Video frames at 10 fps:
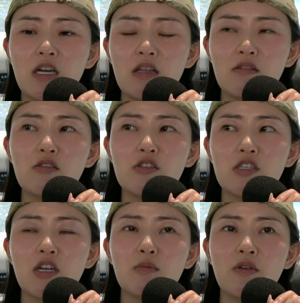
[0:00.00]
I literally just
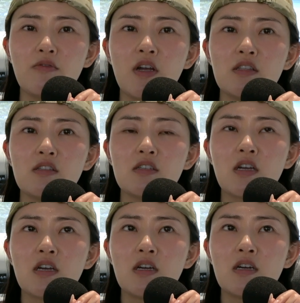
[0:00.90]
tell my friends
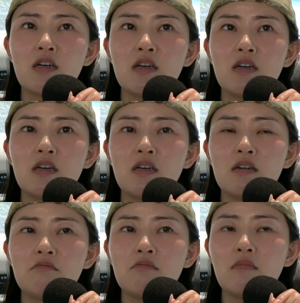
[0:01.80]

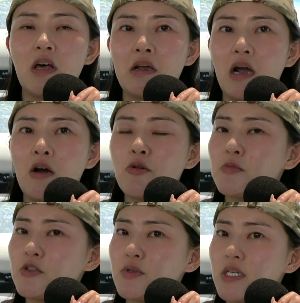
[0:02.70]
like how I'm
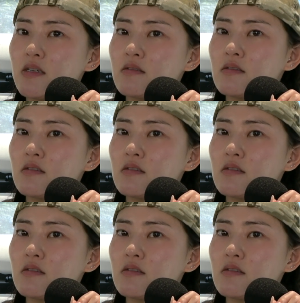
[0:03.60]
doing.